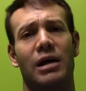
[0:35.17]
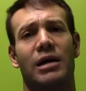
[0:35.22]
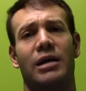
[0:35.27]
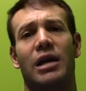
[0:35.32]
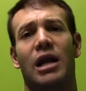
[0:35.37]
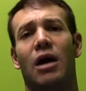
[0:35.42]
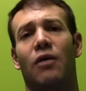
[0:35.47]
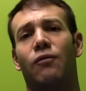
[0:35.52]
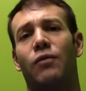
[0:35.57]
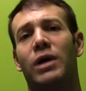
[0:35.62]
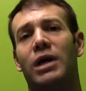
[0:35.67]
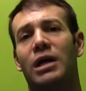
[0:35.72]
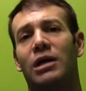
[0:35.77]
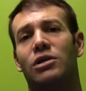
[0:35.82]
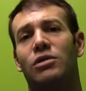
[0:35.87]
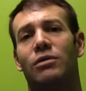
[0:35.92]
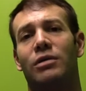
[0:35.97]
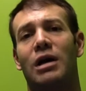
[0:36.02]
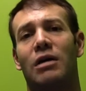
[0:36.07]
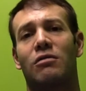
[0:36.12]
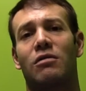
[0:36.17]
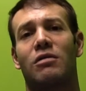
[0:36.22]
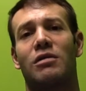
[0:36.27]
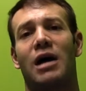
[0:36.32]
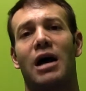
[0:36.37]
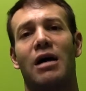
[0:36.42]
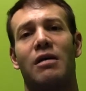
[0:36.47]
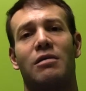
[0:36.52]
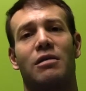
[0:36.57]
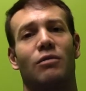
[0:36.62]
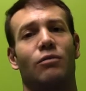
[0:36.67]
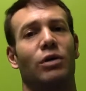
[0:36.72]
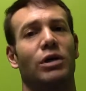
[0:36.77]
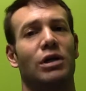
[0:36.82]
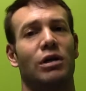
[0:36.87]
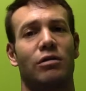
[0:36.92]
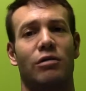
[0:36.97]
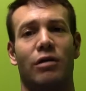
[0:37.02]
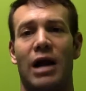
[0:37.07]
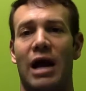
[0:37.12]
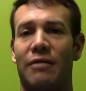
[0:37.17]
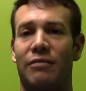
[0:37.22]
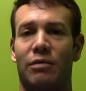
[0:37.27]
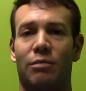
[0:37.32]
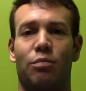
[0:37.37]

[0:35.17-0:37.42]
Now, if we get to an exercise and we just are having